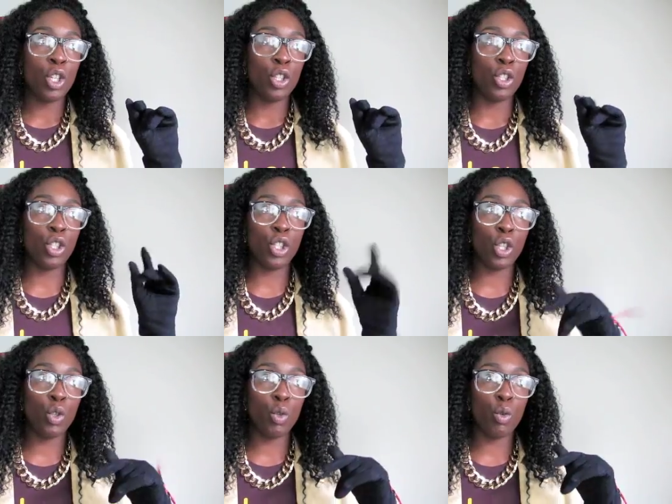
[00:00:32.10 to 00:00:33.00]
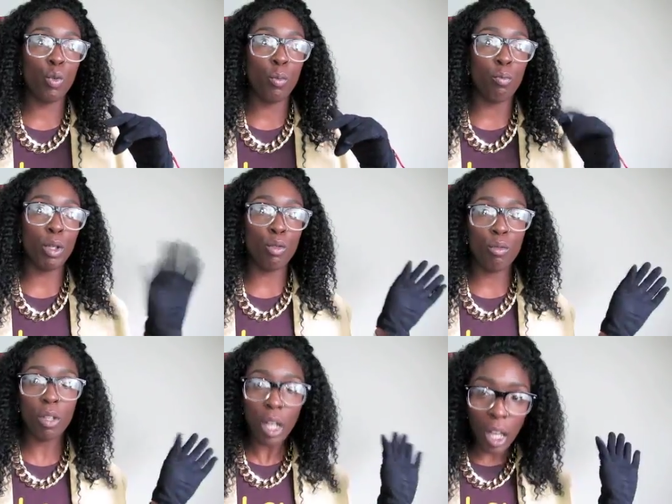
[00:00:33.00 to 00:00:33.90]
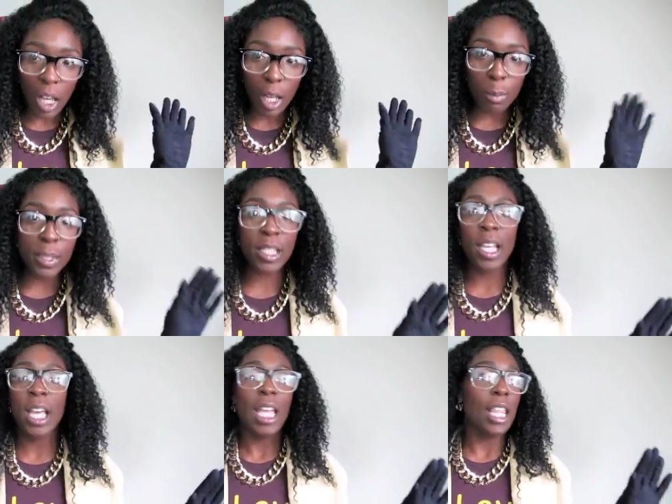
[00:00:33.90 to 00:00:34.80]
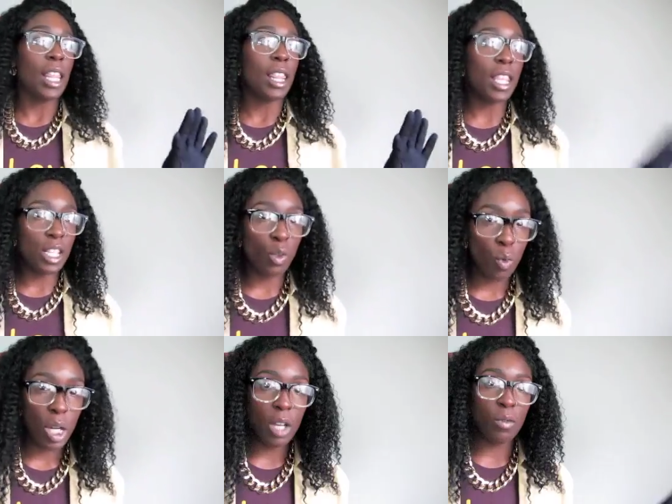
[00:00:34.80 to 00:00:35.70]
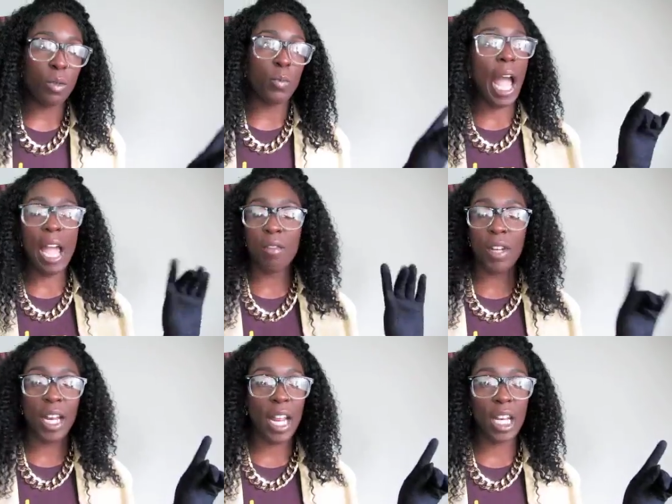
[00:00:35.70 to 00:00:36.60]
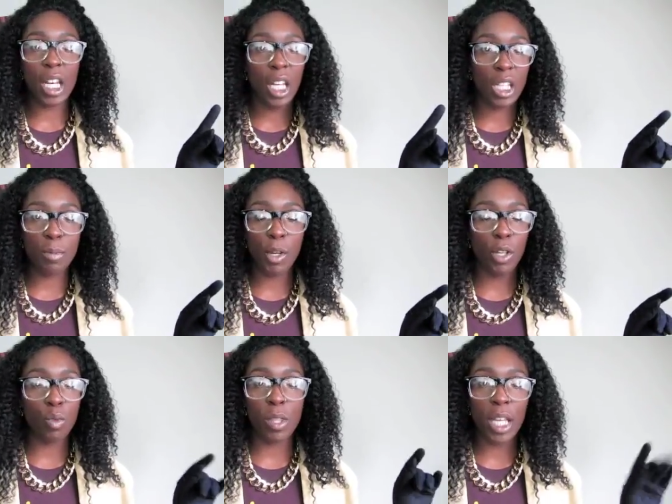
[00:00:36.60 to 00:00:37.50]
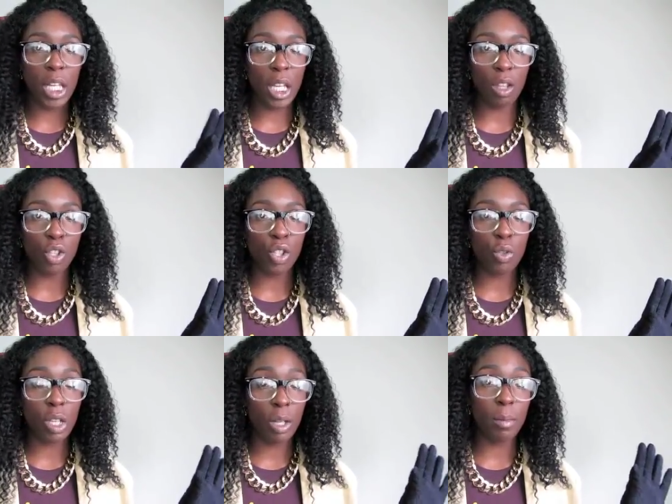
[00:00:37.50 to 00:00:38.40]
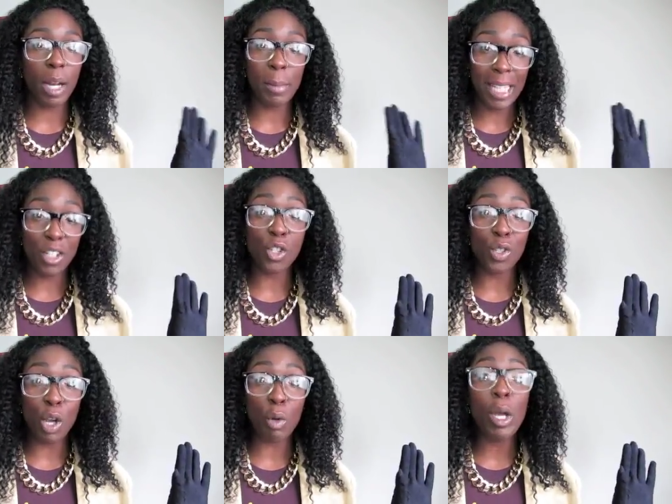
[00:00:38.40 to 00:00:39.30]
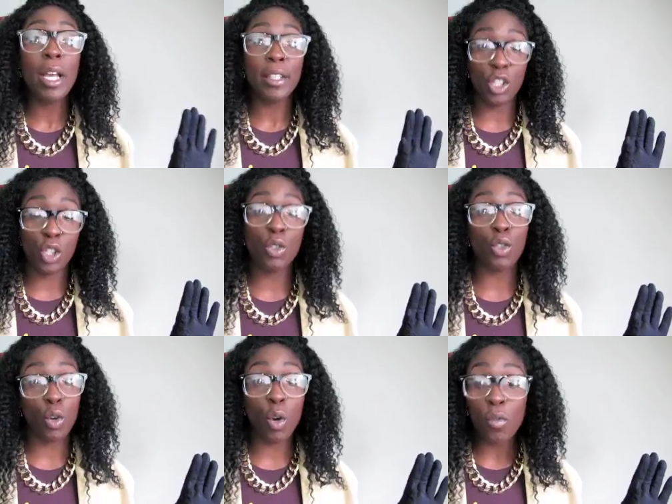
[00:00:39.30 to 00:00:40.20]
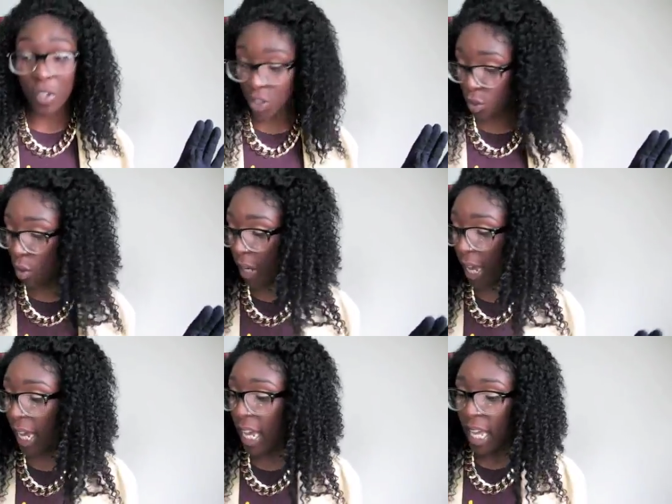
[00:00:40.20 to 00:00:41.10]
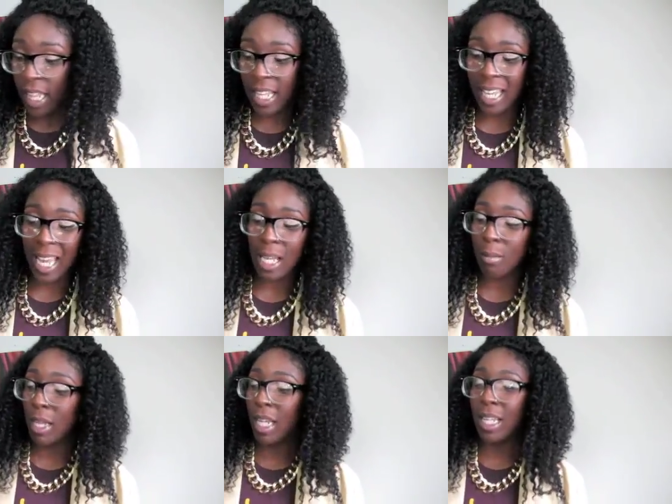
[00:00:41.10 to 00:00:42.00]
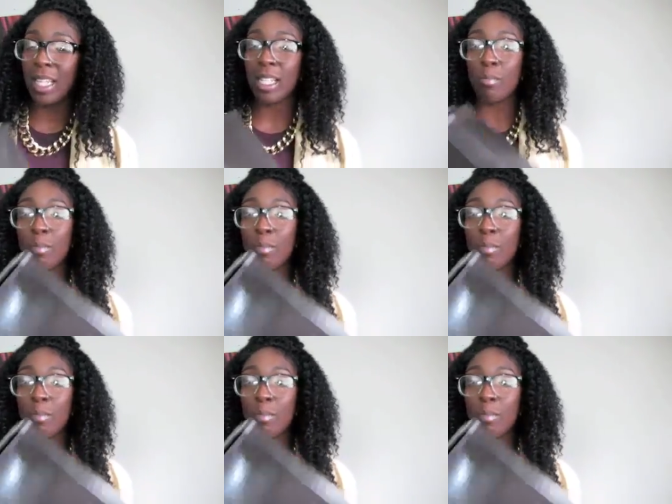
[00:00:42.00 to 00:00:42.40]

shoe boot clubs these are one of them i have not had any experience with any other shoe club but i'm gonna let you know the shoes are official okay they came in this